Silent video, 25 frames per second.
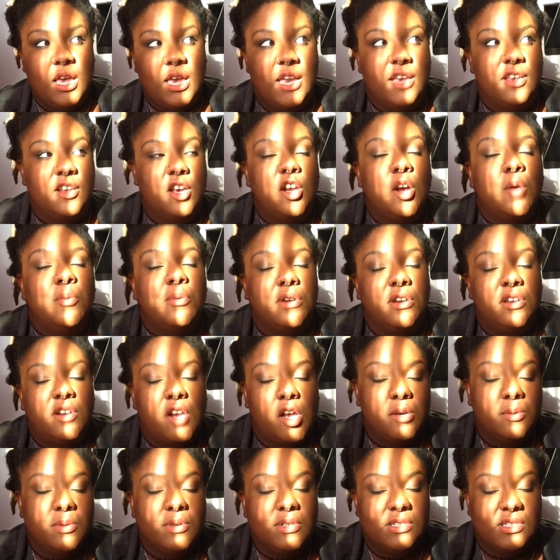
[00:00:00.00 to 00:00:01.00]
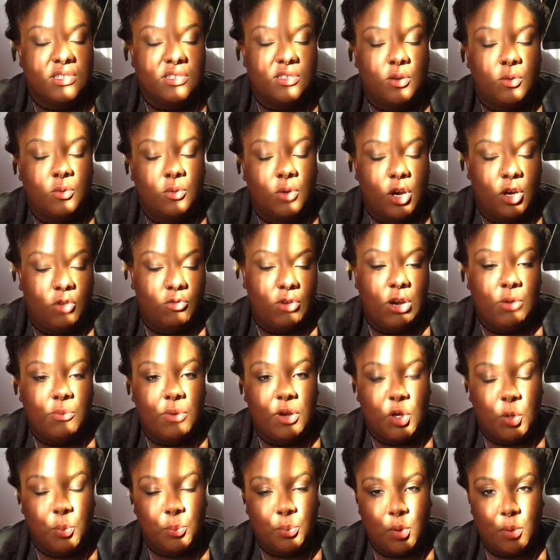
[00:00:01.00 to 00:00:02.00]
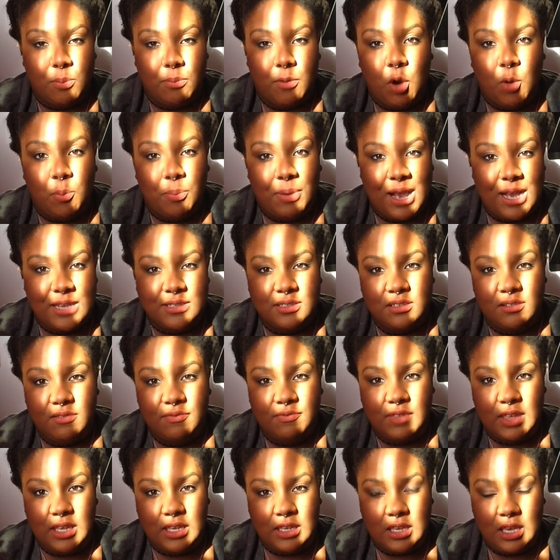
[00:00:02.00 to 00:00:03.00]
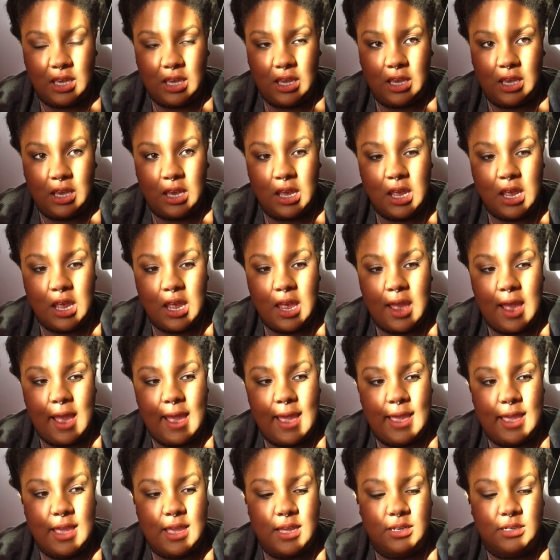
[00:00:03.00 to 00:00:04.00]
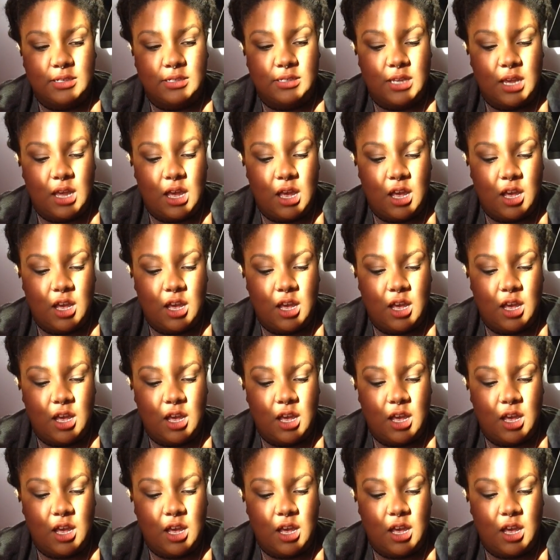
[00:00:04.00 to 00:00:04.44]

It always is a great way to promote positive thinking and